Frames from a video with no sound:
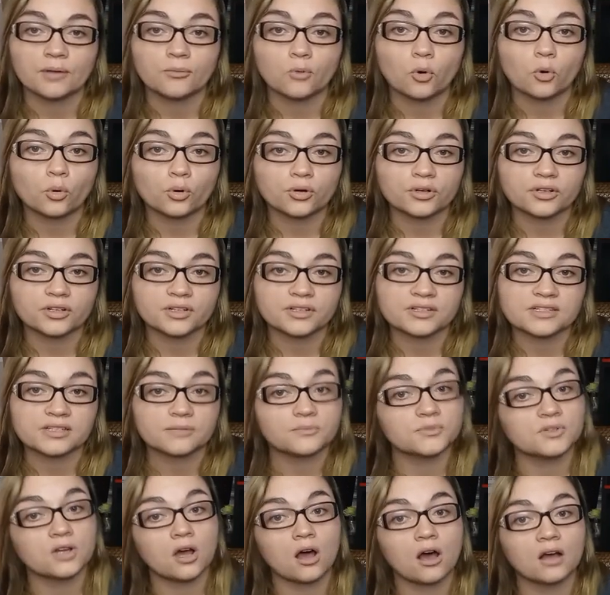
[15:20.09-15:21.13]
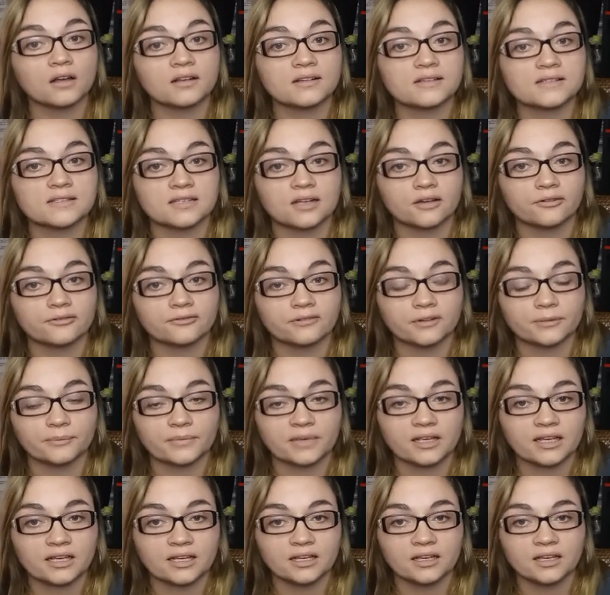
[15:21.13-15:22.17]
ordered some dog stuff from
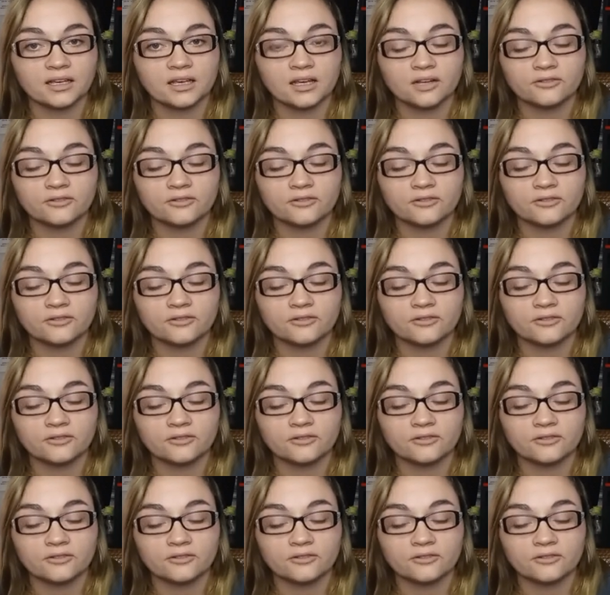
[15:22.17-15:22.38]
me